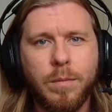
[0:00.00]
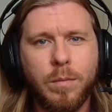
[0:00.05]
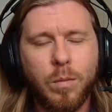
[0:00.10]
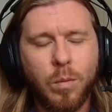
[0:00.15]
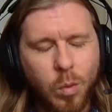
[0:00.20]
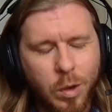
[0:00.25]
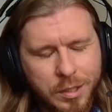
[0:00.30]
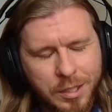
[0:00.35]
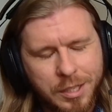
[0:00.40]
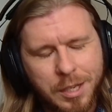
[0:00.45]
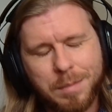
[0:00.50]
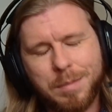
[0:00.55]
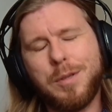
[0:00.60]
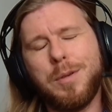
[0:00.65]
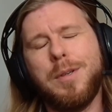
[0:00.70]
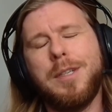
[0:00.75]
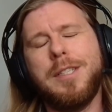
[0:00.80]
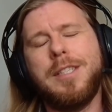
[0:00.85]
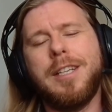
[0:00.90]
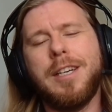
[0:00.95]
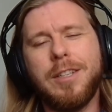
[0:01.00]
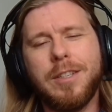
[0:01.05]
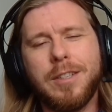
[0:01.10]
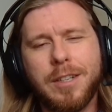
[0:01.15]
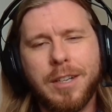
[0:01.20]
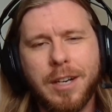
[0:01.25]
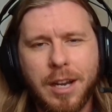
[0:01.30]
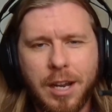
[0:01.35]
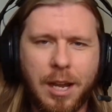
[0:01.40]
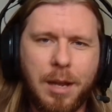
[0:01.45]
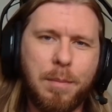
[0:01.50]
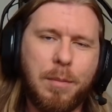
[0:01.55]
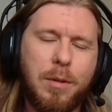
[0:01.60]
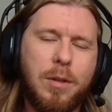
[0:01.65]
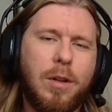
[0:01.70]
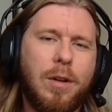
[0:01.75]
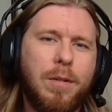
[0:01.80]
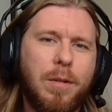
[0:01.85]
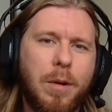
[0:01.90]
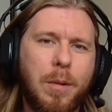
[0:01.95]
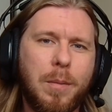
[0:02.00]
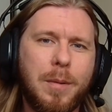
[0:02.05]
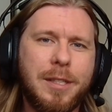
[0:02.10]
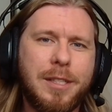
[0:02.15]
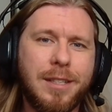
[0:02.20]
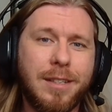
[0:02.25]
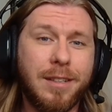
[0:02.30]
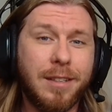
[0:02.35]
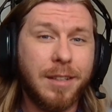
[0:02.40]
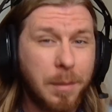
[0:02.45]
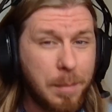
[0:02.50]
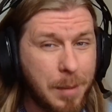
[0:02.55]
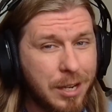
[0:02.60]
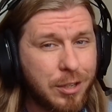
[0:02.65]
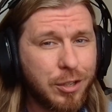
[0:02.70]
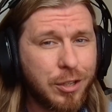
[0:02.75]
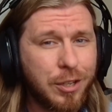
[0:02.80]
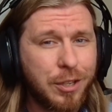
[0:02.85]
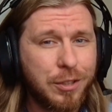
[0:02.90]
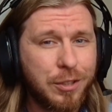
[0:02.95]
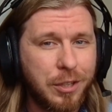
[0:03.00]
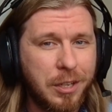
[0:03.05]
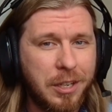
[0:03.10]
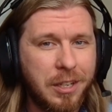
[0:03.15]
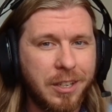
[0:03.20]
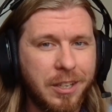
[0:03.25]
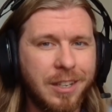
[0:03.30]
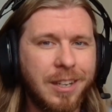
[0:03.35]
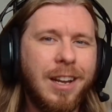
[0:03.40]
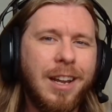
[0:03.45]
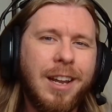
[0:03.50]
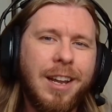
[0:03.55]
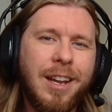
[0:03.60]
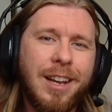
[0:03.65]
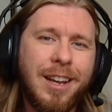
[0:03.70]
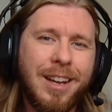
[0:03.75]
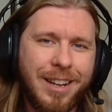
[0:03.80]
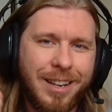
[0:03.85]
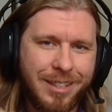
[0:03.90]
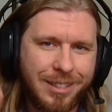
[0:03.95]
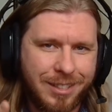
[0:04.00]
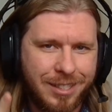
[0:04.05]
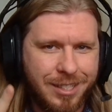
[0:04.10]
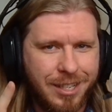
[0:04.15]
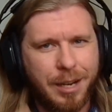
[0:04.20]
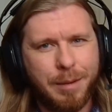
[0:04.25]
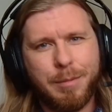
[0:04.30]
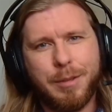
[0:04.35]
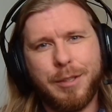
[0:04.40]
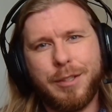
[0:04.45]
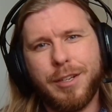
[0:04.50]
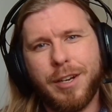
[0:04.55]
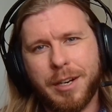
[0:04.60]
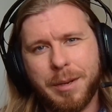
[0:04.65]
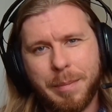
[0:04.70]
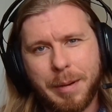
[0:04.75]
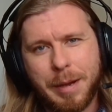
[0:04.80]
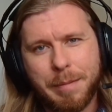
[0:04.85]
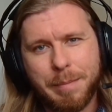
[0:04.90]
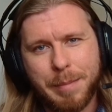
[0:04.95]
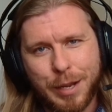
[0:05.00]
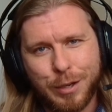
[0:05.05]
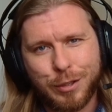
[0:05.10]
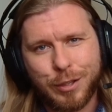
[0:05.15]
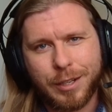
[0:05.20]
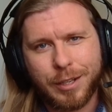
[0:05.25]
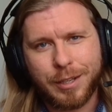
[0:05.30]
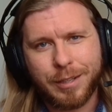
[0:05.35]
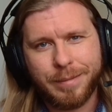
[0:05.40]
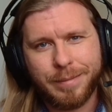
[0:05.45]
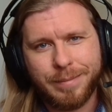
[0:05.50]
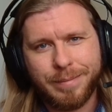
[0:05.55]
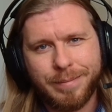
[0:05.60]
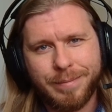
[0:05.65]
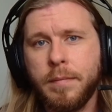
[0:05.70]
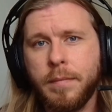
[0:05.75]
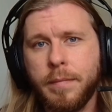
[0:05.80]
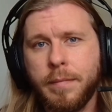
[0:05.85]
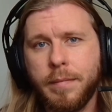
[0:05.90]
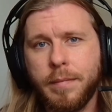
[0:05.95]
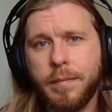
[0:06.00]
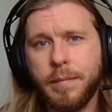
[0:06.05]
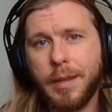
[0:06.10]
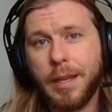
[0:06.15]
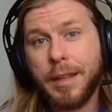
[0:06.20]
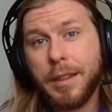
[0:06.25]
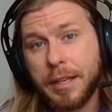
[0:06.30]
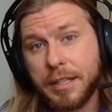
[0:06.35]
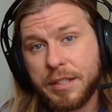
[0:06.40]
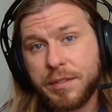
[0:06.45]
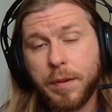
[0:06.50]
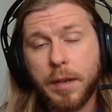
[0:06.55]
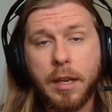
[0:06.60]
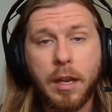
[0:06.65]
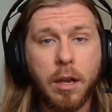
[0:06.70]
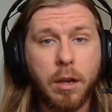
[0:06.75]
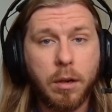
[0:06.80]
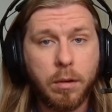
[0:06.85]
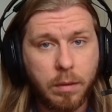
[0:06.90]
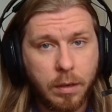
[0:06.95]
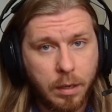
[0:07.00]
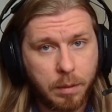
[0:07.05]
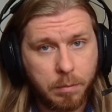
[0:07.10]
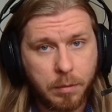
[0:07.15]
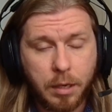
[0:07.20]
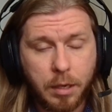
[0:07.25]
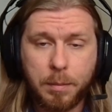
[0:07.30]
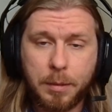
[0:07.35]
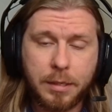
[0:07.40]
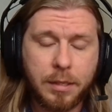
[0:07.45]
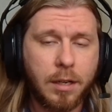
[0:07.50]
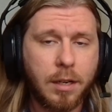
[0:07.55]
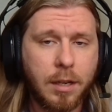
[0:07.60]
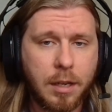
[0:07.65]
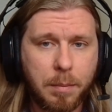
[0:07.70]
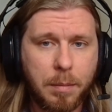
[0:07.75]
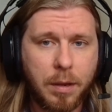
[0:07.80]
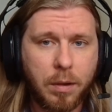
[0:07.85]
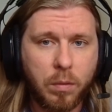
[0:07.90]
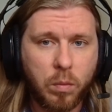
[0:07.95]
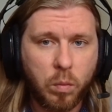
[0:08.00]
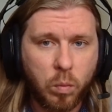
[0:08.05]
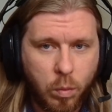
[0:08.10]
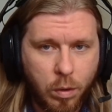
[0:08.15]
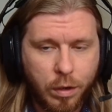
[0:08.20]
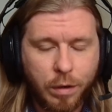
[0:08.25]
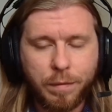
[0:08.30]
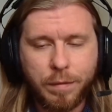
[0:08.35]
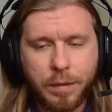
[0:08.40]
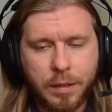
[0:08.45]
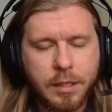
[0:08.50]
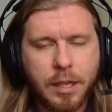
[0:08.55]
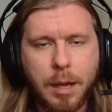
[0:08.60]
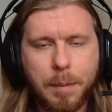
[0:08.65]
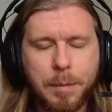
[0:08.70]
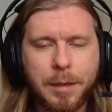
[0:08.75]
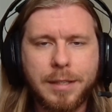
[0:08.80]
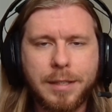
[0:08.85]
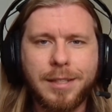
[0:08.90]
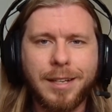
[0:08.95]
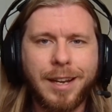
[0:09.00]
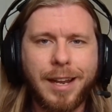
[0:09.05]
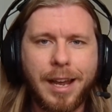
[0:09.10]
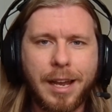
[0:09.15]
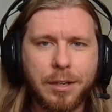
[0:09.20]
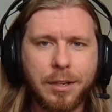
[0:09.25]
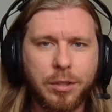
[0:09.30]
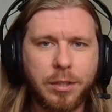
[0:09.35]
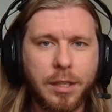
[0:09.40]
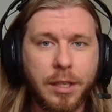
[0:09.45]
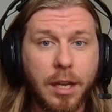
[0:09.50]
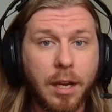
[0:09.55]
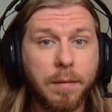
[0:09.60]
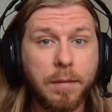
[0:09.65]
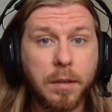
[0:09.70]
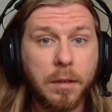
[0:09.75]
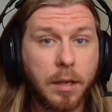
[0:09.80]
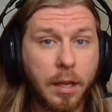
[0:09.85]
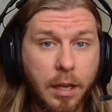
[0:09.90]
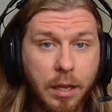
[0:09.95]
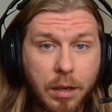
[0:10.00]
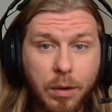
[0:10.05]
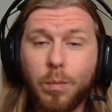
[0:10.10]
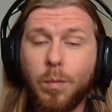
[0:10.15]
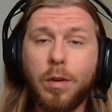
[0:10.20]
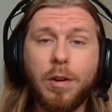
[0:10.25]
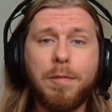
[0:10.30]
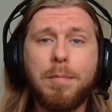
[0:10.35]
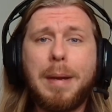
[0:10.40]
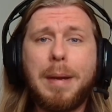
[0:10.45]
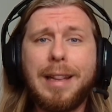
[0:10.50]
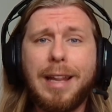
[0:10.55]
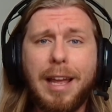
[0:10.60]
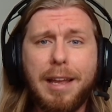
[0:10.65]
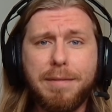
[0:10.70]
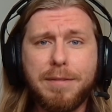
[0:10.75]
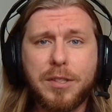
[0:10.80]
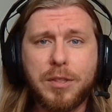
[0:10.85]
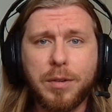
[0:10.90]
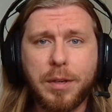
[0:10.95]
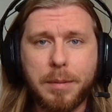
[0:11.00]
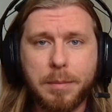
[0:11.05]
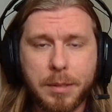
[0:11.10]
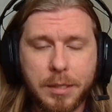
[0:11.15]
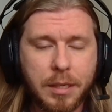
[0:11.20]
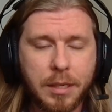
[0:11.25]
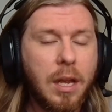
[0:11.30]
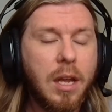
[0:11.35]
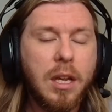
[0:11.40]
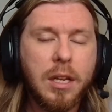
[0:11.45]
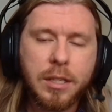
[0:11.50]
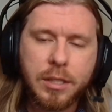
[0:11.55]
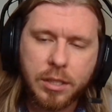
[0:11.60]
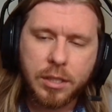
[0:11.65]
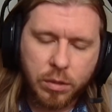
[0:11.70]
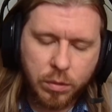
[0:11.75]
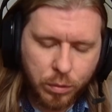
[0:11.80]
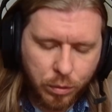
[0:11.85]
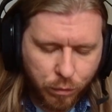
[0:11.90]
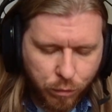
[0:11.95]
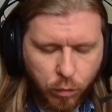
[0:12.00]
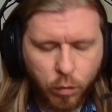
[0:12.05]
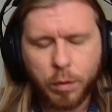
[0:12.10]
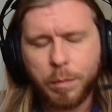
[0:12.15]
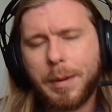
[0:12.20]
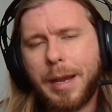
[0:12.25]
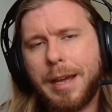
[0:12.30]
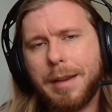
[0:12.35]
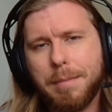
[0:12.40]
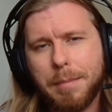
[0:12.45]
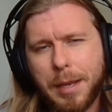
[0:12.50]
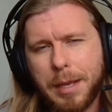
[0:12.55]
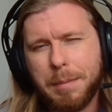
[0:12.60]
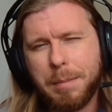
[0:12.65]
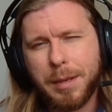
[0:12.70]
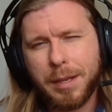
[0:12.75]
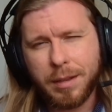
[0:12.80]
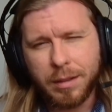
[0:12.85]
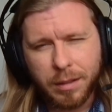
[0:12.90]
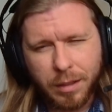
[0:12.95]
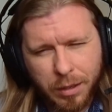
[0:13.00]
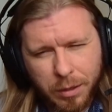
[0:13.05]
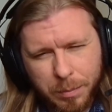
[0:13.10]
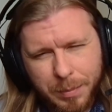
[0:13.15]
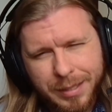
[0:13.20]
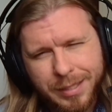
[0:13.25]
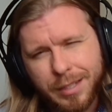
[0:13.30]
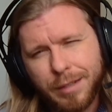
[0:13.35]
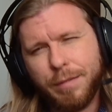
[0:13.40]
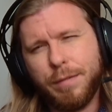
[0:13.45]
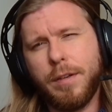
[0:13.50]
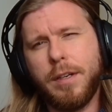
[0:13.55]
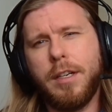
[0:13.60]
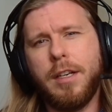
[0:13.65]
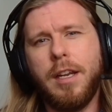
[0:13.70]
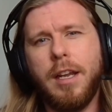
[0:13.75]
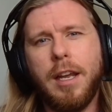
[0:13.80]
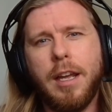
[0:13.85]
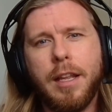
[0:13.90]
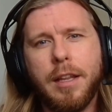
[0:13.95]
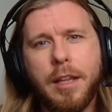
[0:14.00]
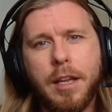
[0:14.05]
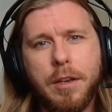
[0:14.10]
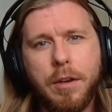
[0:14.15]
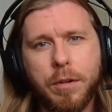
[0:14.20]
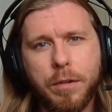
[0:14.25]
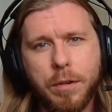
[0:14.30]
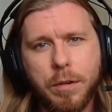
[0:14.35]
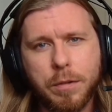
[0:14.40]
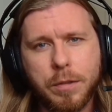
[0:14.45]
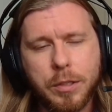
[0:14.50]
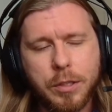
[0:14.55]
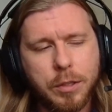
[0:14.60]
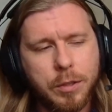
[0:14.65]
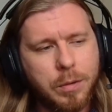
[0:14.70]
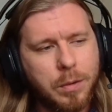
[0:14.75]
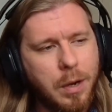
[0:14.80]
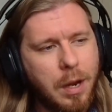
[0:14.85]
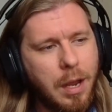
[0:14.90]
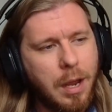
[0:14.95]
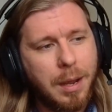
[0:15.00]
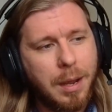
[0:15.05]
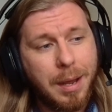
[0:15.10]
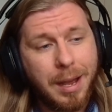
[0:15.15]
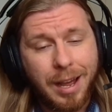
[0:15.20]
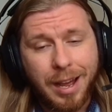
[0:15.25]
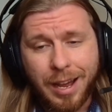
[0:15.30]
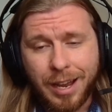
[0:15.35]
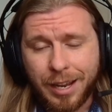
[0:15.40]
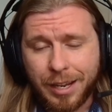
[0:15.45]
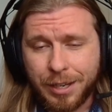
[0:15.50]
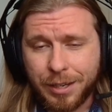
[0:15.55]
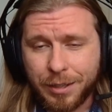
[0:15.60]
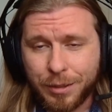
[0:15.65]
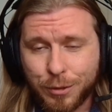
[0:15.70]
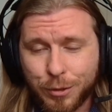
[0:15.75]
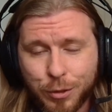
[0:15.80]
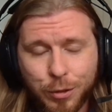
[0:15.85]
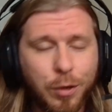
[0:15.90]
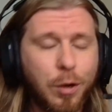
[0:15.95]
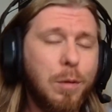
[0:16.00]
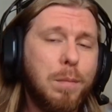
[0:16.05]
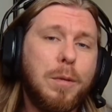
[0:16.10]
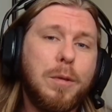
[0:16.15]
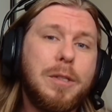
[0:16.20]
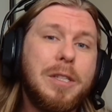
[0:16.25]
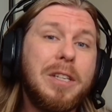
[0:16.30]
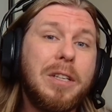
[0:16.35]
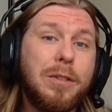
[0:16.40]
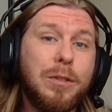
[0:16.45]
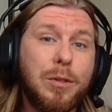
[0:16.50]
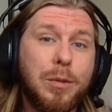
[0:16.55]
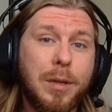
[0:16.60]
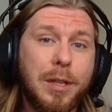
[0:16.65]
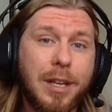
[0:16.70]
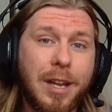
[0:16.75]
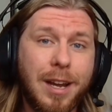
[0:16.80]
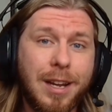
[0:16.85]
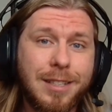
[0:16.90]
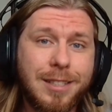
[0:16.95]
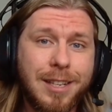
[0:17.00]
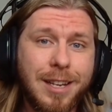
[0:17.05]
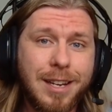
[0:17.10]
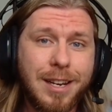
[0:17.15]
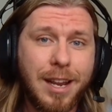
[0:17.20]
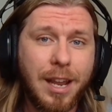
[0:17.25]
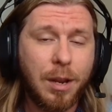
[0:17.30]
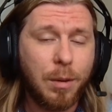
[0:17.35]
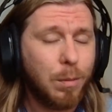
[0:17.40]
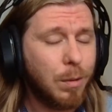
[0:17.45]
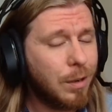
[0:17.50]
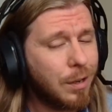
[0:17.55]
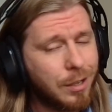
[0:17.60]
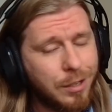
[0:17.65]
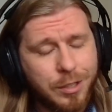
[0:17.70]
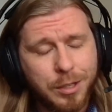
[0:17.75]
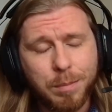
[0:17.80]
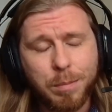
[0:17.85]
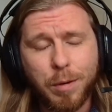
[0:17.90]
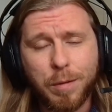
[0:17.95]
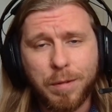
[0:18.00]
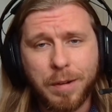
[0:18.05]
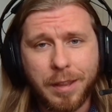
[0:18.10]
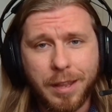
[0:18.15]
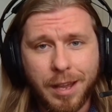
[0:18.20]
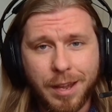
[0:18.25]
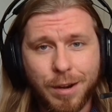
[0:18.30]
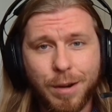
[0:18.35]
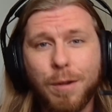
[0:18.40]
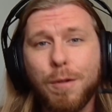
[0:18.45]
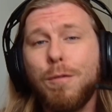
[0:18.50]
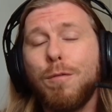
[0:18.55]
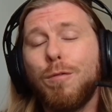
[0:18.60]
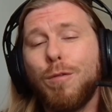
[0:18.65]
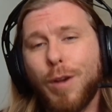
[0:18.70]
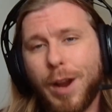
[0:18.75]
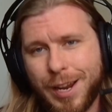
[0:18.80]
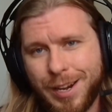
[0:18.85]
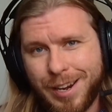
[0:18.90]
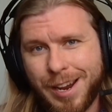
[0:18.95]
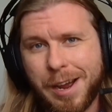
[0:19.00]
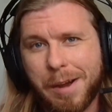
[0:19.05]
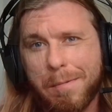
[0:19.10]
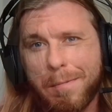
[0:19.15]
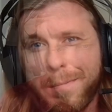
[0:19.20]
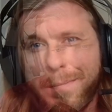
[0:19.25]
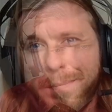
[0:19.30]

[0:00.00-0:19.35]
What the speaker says: What's up, storyteller? I'm Clark Rowanson, the Magic Engineer, and it's time to talk about magic. In this video, I'm going to be talking about one of the topics I actually covered in one of my live streams, so the format may be a little bit different than you're used to. I sure hope you still enjoy the content, and we're going to jump over to that right now.